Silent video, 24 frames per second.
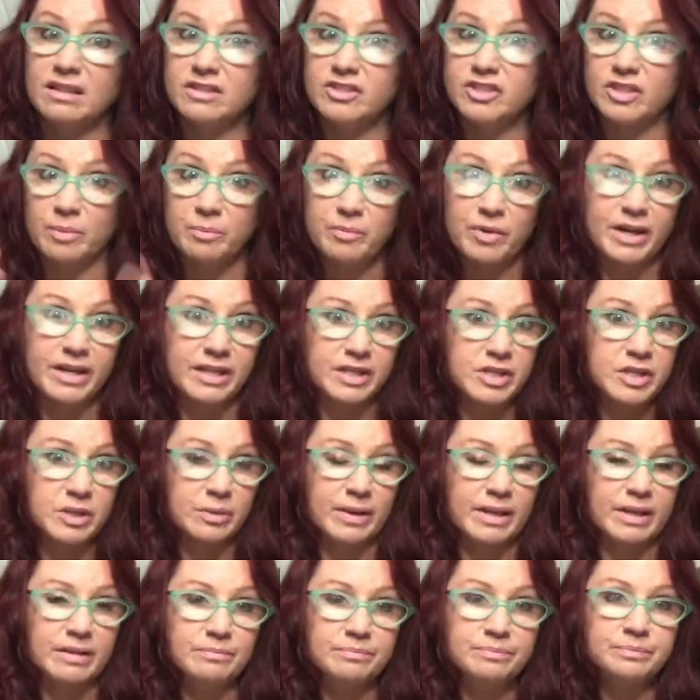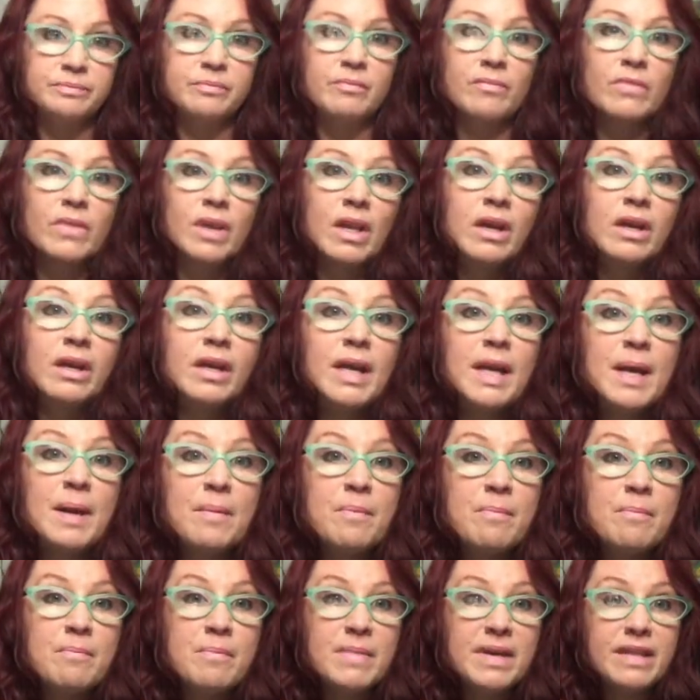and jump right into it.
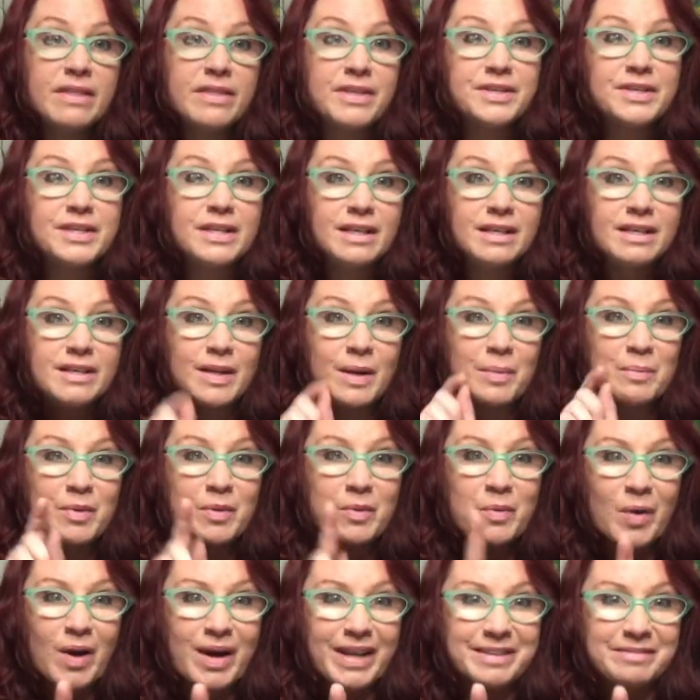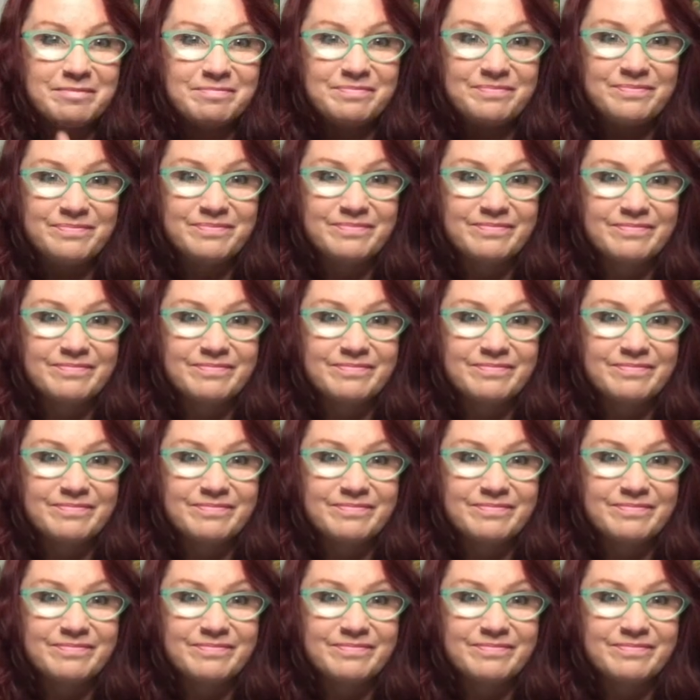Myth number one.